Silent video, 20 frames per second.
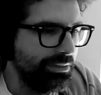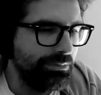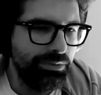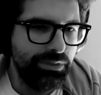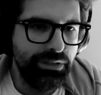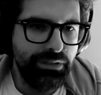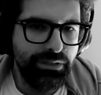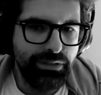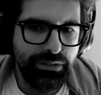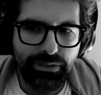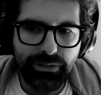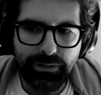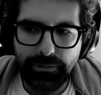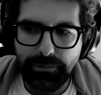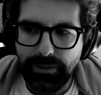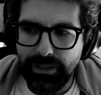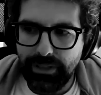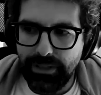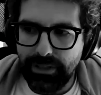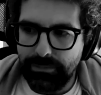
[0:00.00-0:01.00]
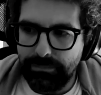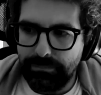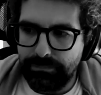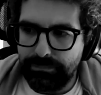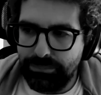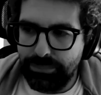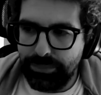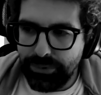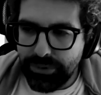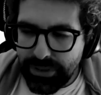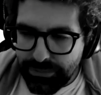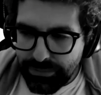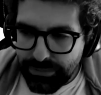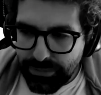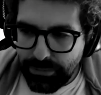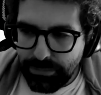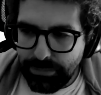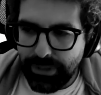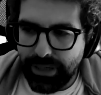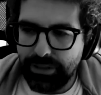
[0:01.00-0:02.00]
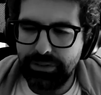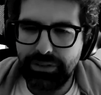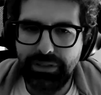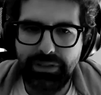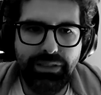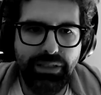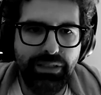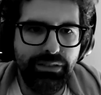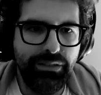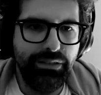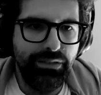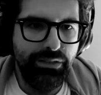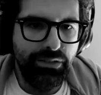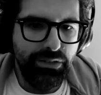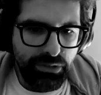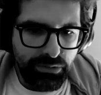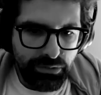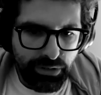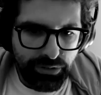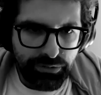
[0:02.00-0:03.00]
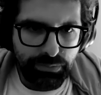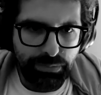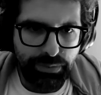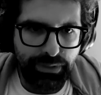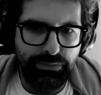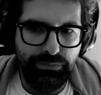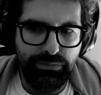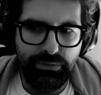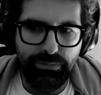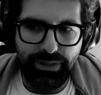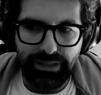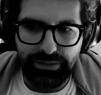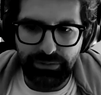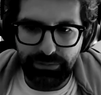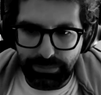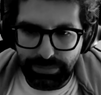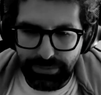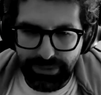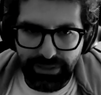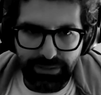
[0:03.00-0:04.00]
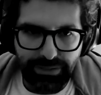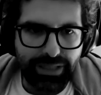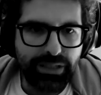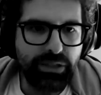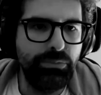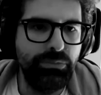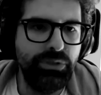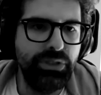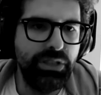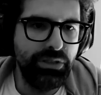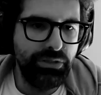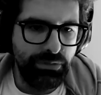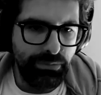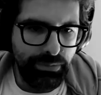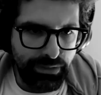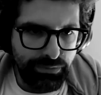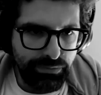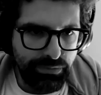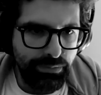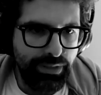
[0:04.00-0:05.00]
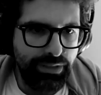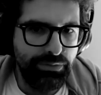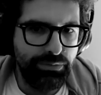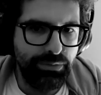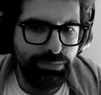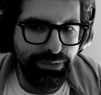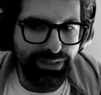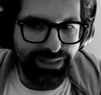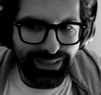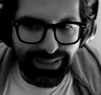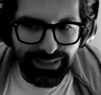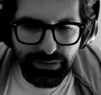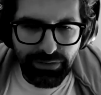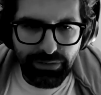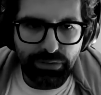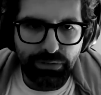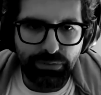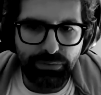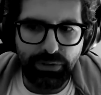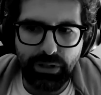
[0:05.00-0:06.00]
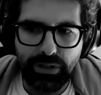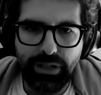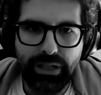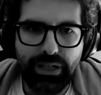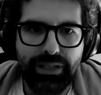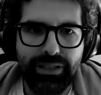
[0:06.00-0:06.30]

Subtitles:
something beautiful about it that no other platform has replicated, like communication platform has replicated so far.